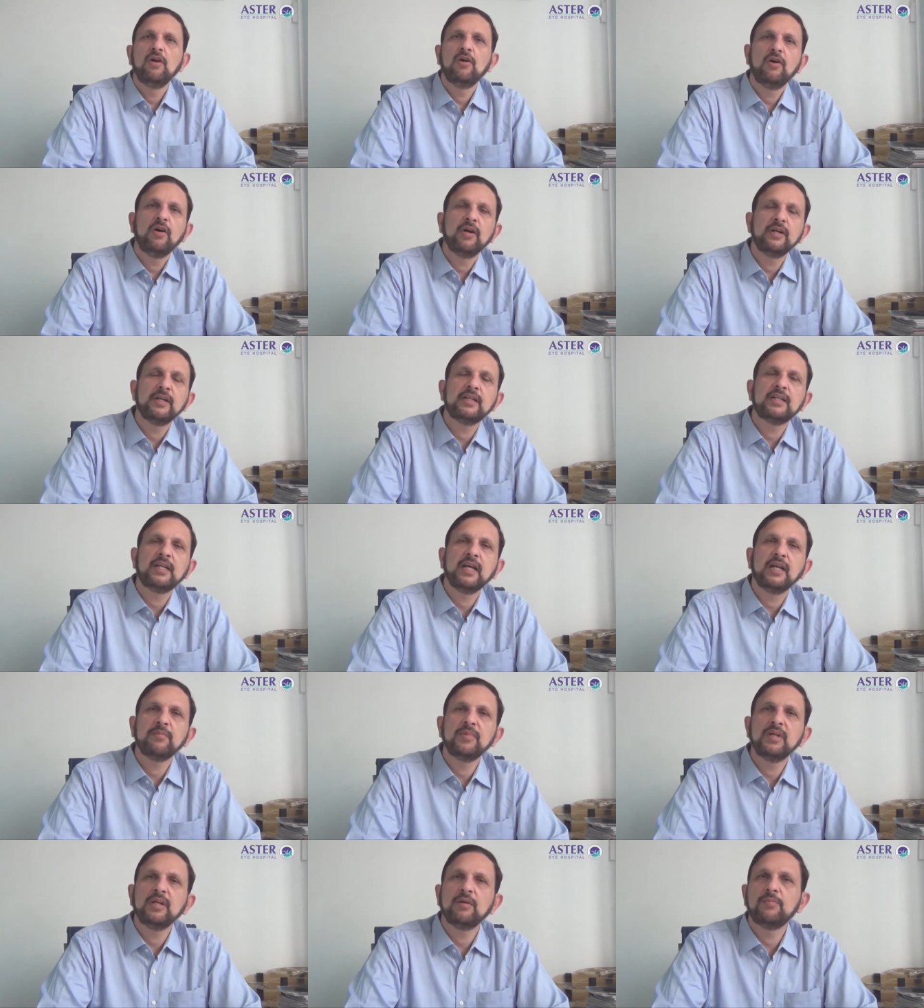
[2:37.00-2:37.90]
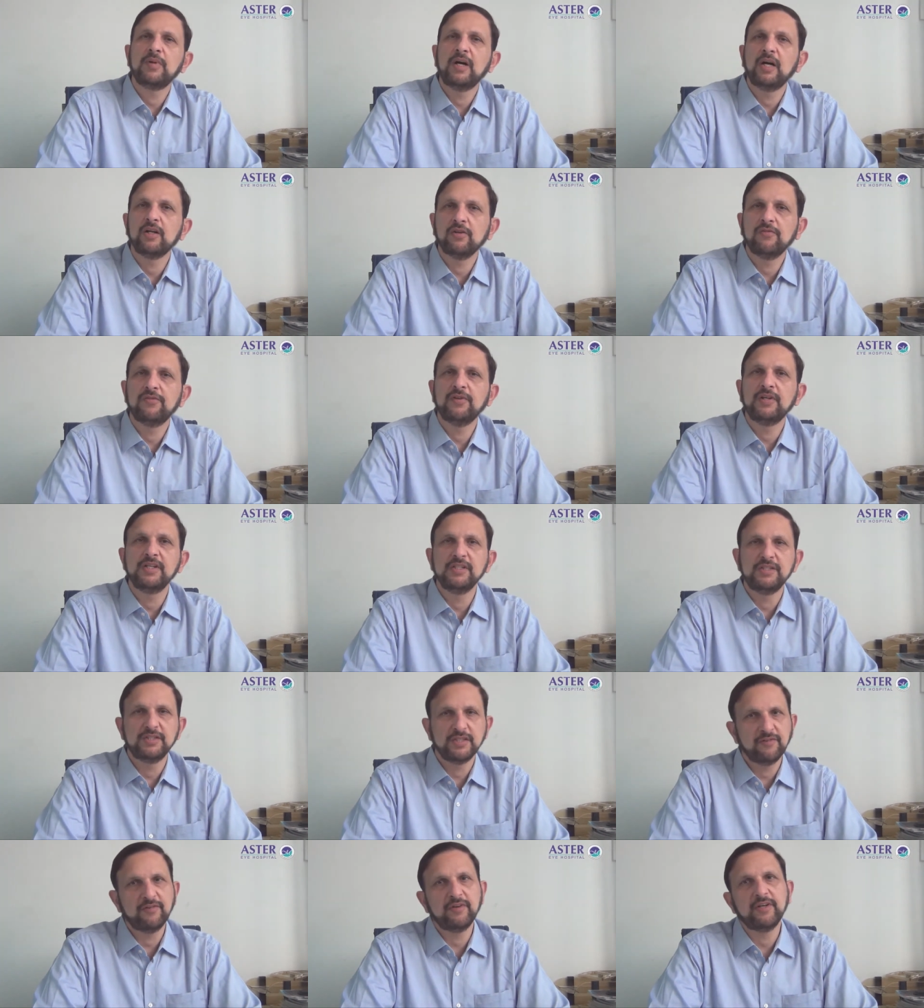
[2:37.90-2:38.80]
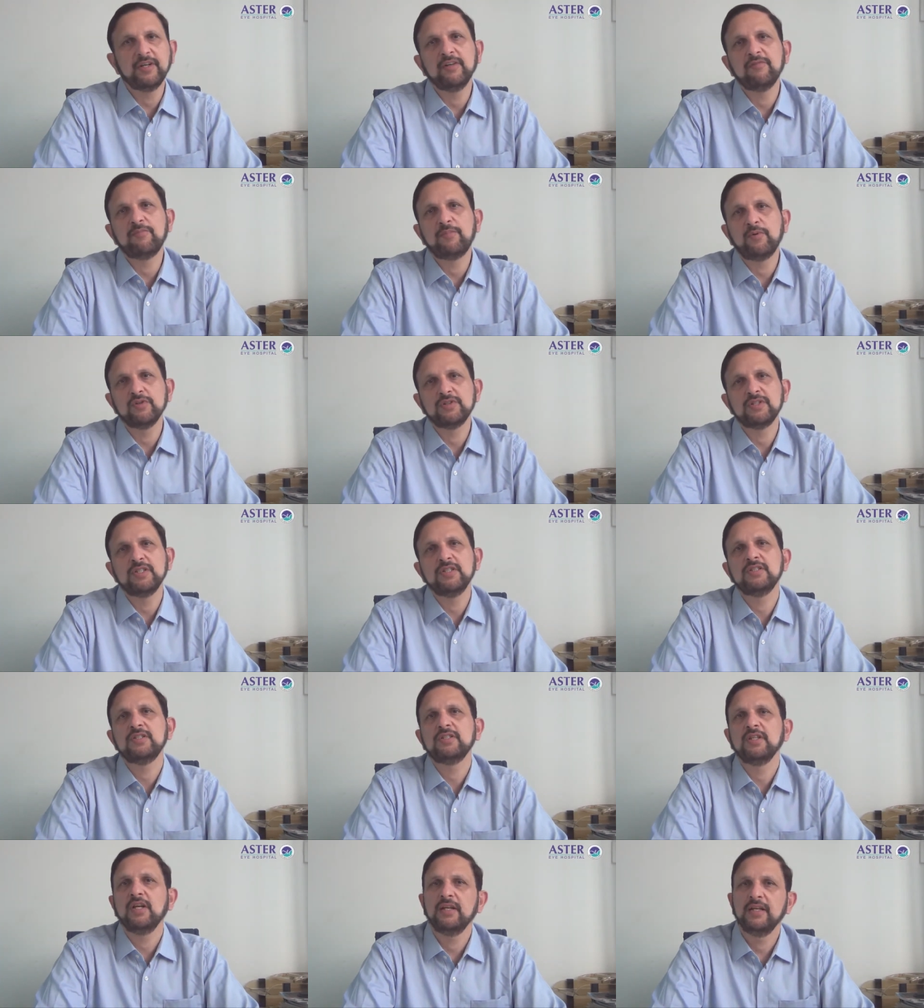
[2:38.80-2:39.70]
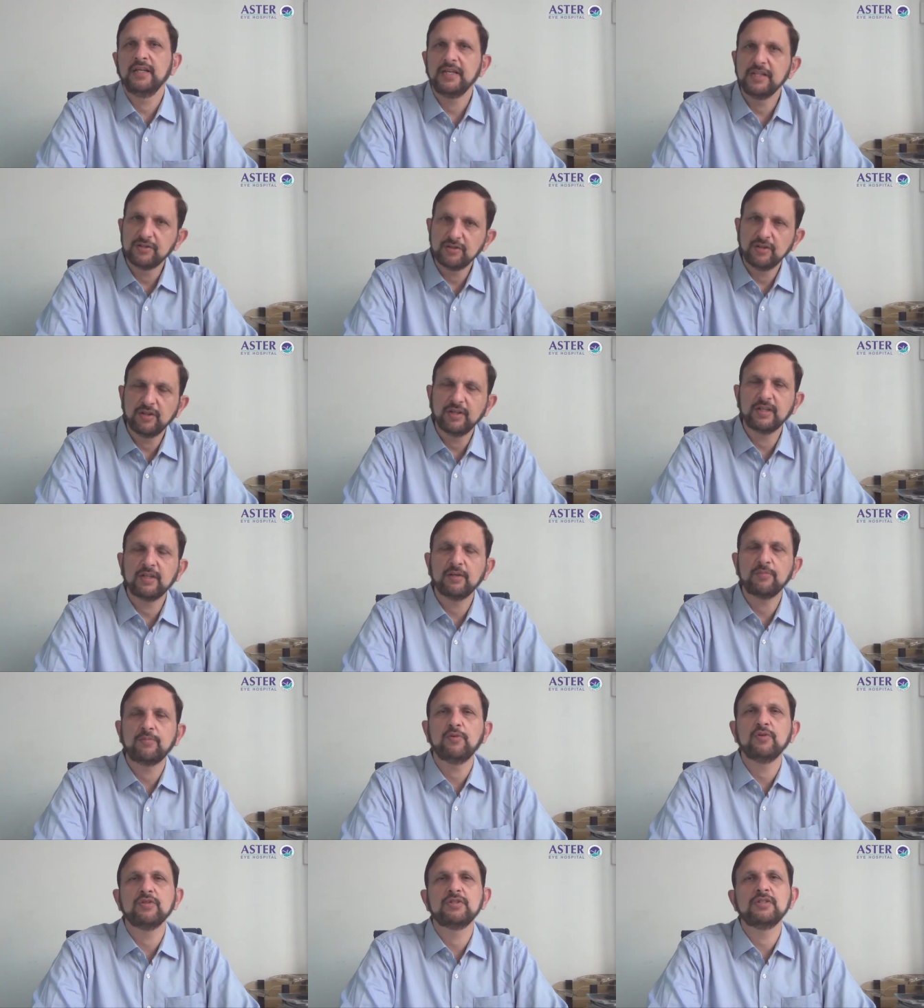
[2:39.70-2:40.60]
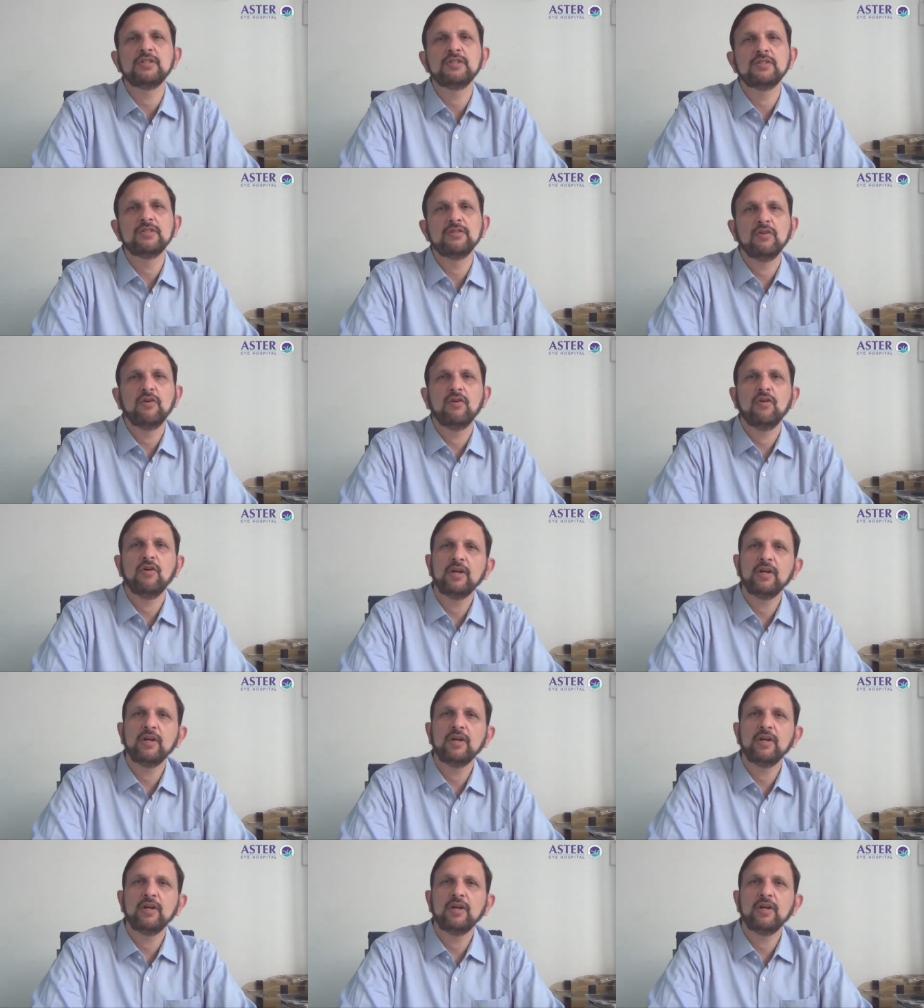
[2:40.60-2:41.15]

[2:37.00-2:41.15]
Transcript: or it can be a part of a degenerative process, an age-related process,